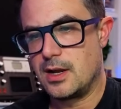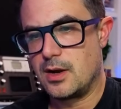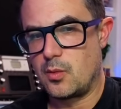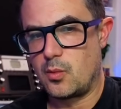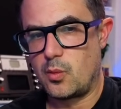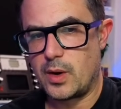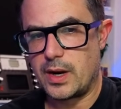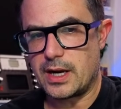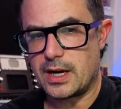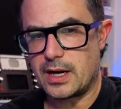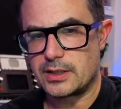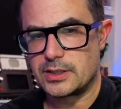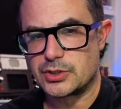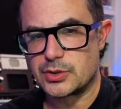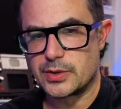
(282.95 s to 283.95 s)
Where I
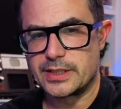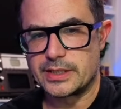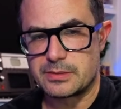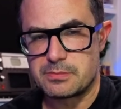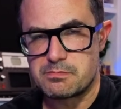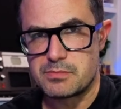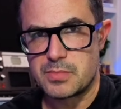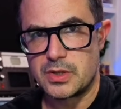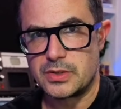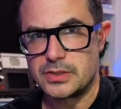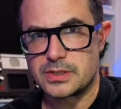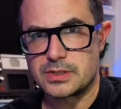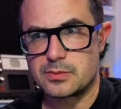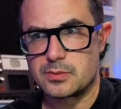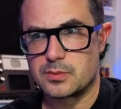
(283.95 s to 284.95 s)
enjoyed it the
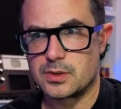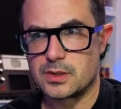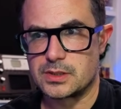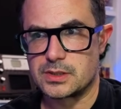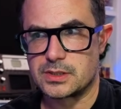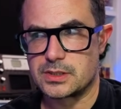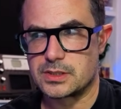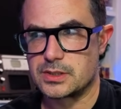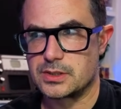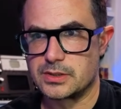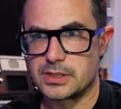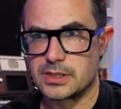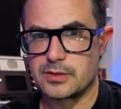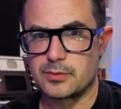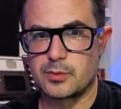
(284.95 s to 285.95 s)
most was
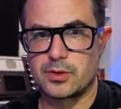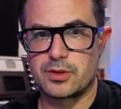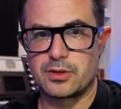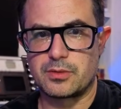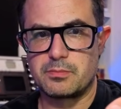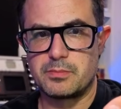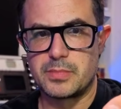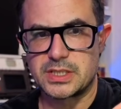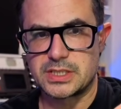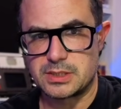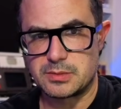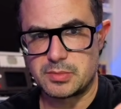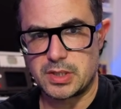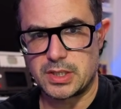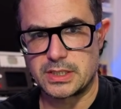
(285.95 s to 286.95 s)
using it with
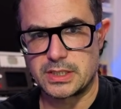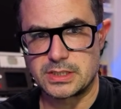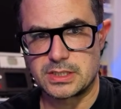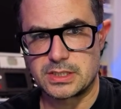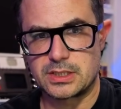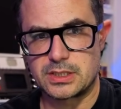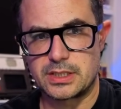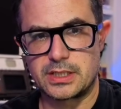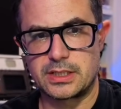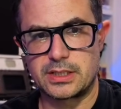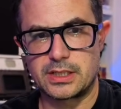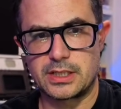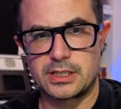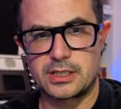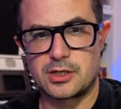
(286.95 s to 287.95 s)
mixing plugins. So anything
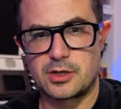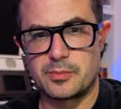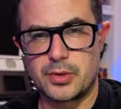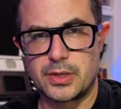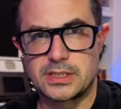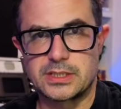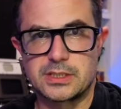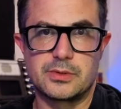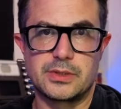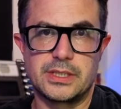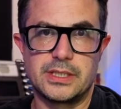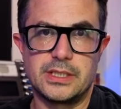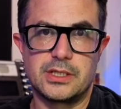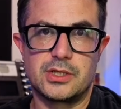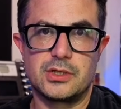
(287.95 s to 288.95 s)
like a compressor or an
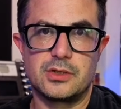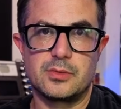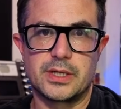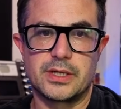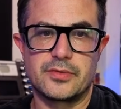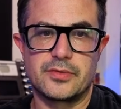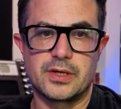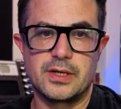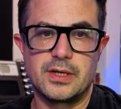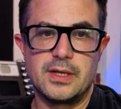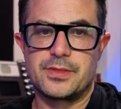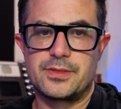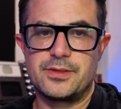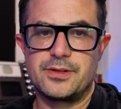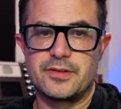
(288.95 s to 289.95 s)
EQ or whatever,
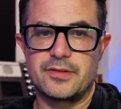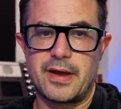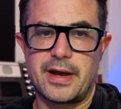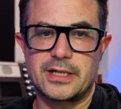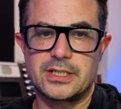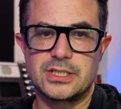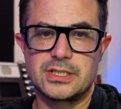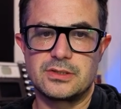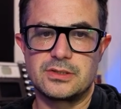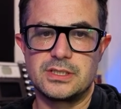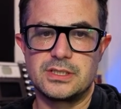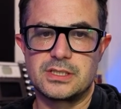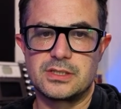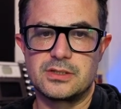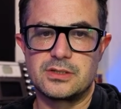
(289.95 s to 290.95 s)
this action on
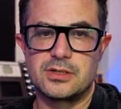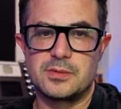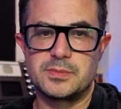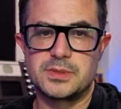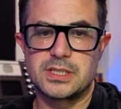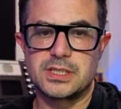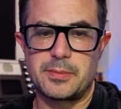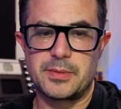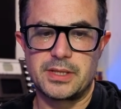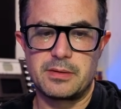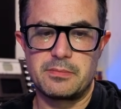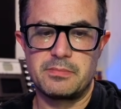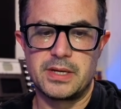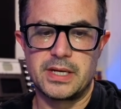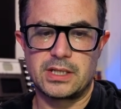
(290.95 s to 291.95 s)
these knobs, I mean, they're
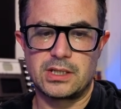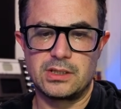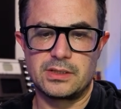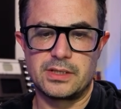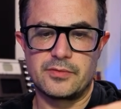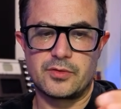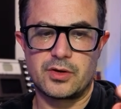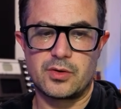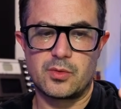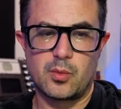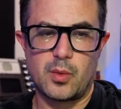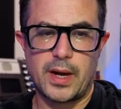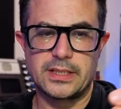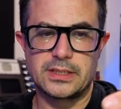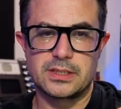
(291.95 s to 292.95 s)
metal and they've got a
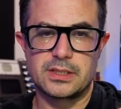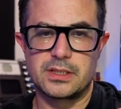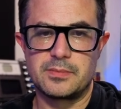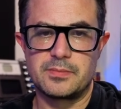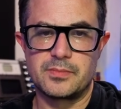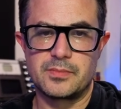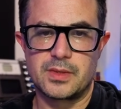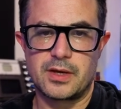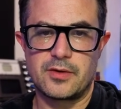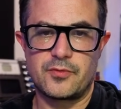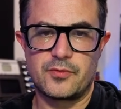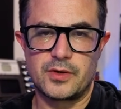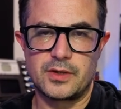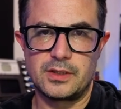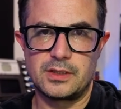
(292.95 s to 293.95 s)
weight to them. They
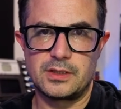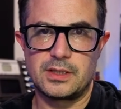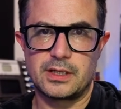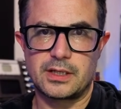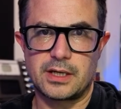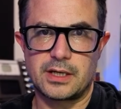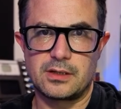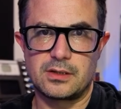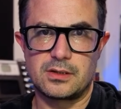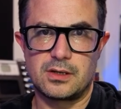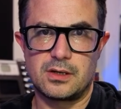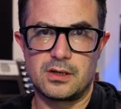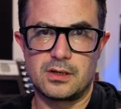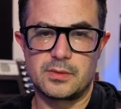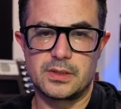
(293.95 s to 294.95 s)
feel like analog
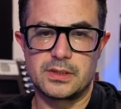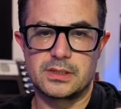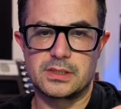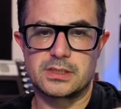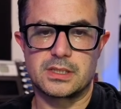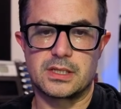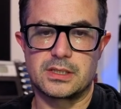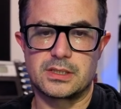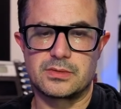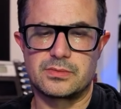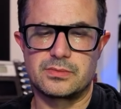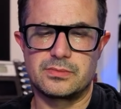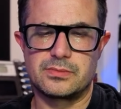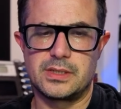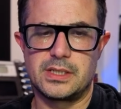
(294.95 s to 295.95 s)
hardware, and it's
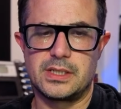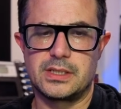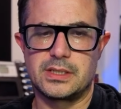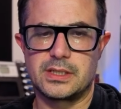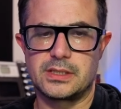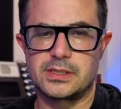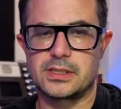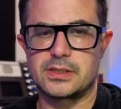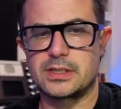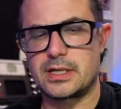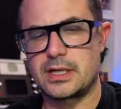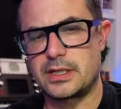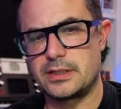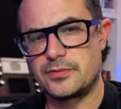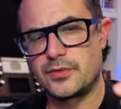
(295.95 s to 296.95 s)
really nice
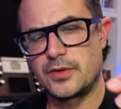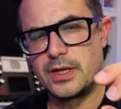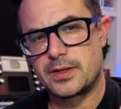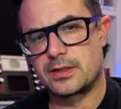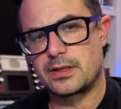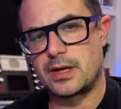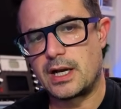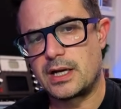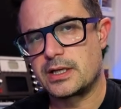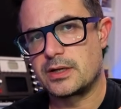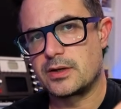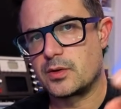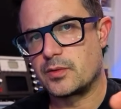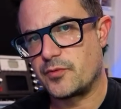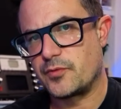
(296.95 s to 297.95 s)
kind of dialing
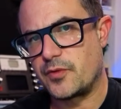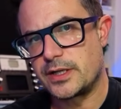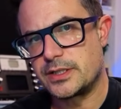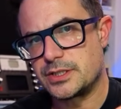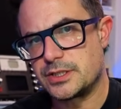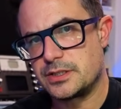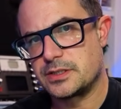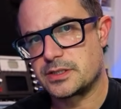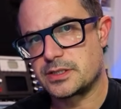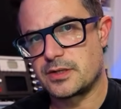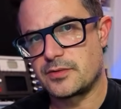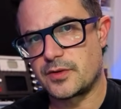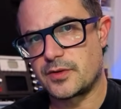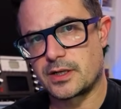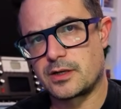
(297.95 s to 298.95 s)
in and fine-tuning
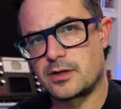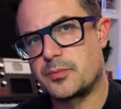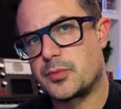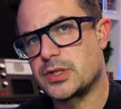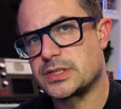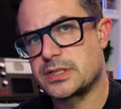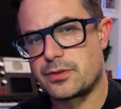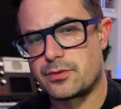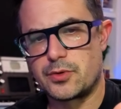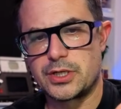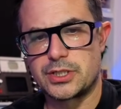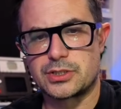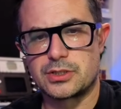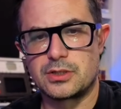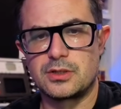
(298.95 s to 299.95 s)
stuff like a compressor
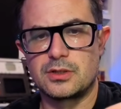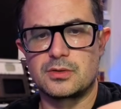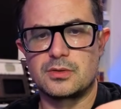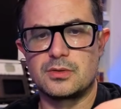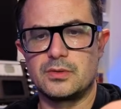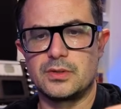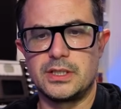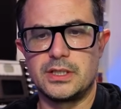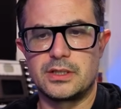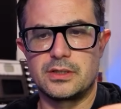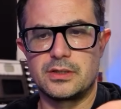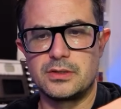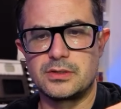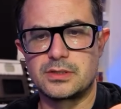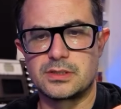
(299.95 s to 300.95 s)
threshold
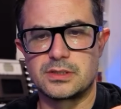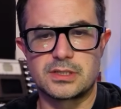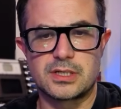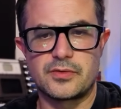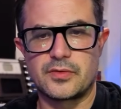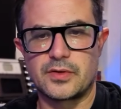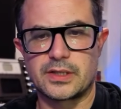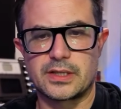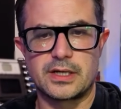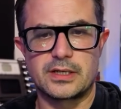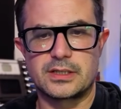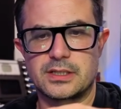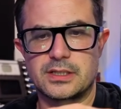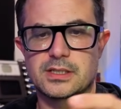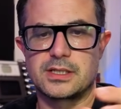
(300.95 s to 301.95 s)
EQs and stuff like
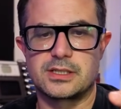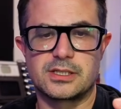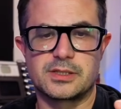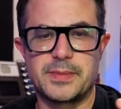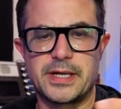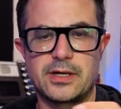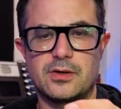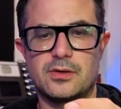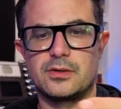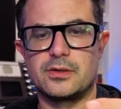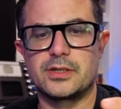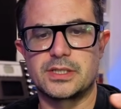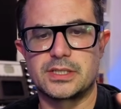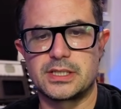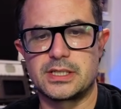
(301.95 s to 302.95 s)
that. It just made a whole lot
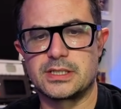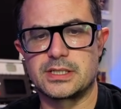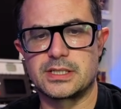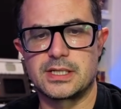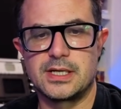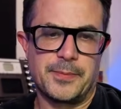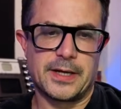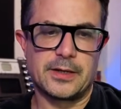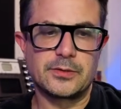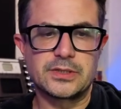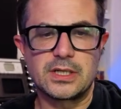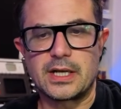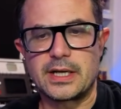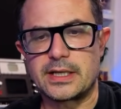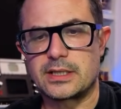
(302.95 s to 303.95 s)
of sense. I
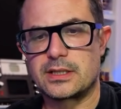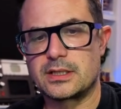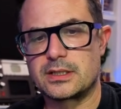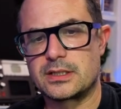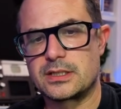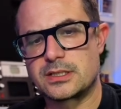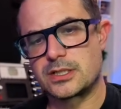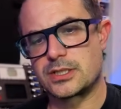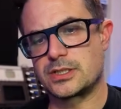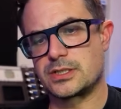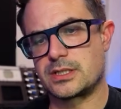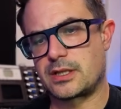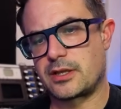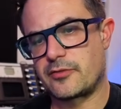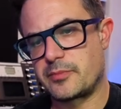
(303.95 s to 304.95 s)
also like the decisions
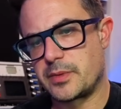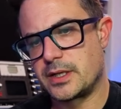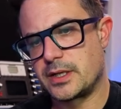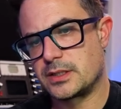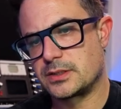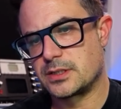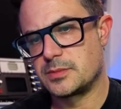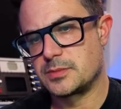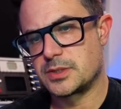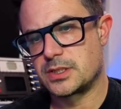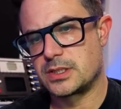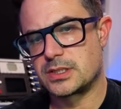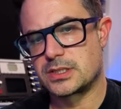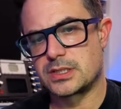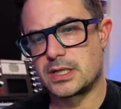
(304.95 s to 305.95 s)
that they've made in terms of the
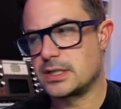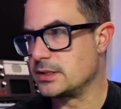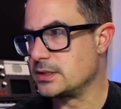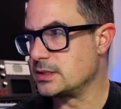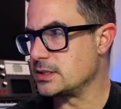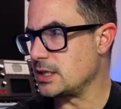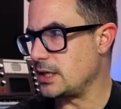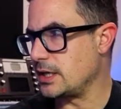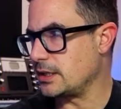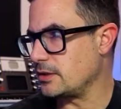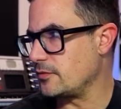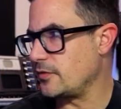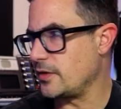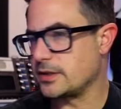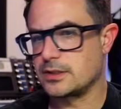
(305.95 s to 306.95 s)
design of this. I like the
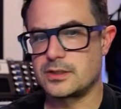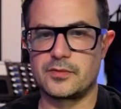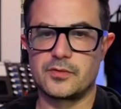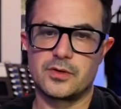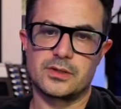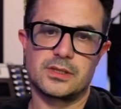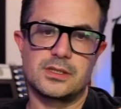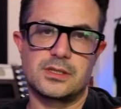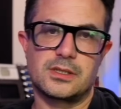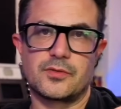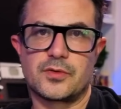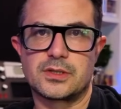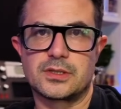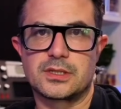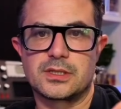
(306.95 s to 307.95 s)
fact that you've got these
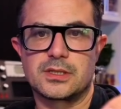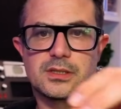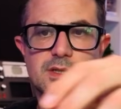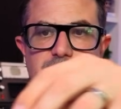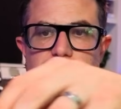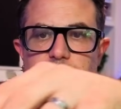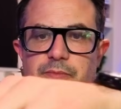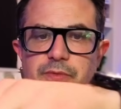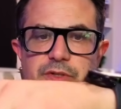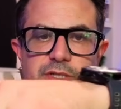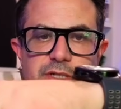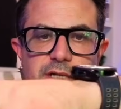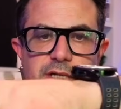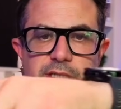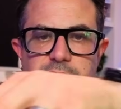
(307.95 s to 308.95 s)
different
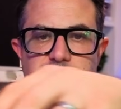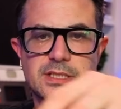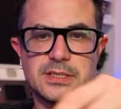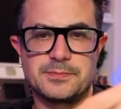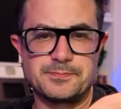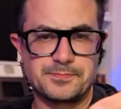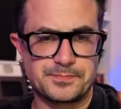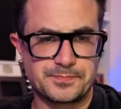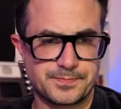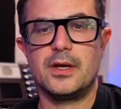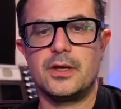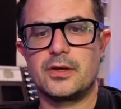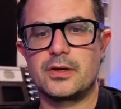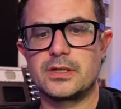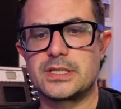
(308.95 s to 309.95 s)
sizes.
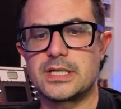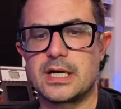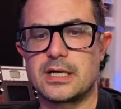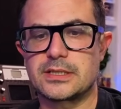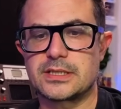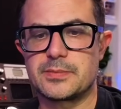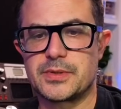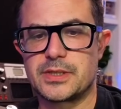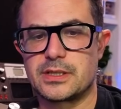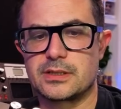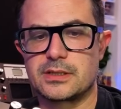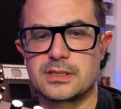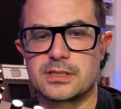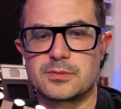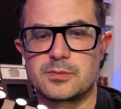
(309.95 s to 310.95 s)
You can see how something like
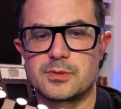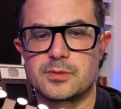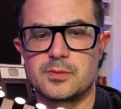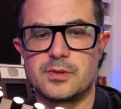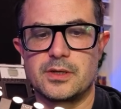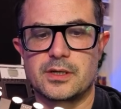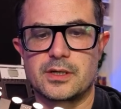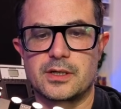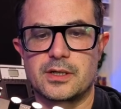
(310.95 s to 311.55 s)
this would work.